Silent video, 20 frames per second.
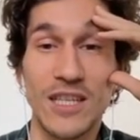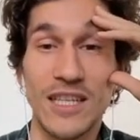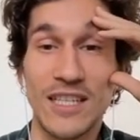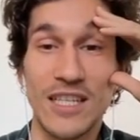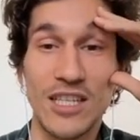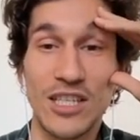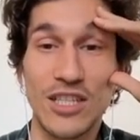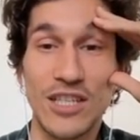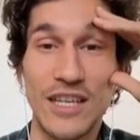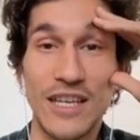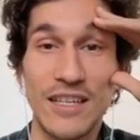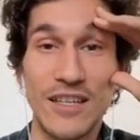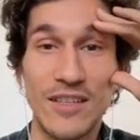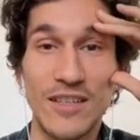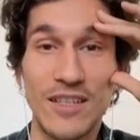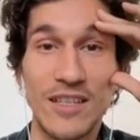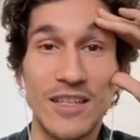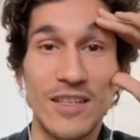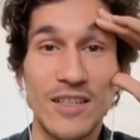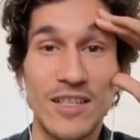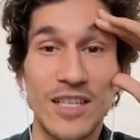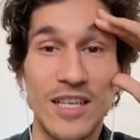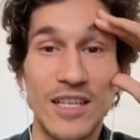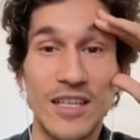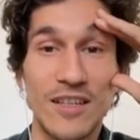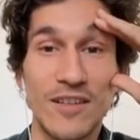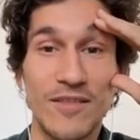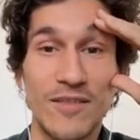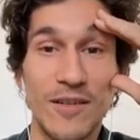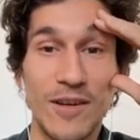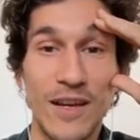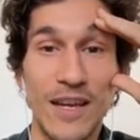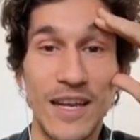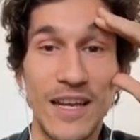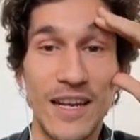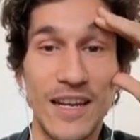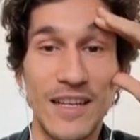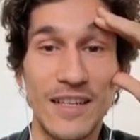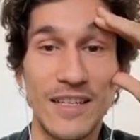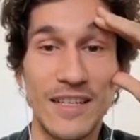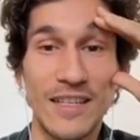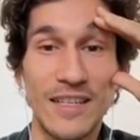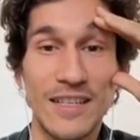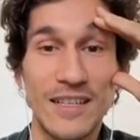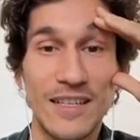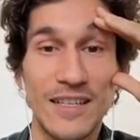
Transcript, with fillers: I just cannot forget it.